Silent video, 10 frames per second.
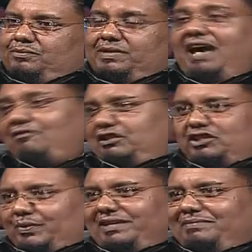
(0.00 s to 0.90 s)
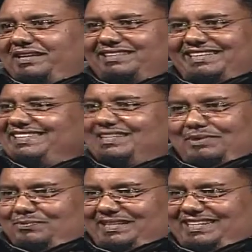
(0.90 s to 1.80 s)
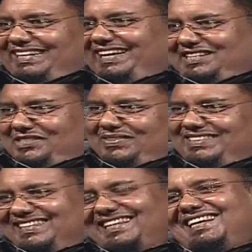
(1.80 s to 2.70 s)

with. We have only 20 minutes, let's see what we can get into this.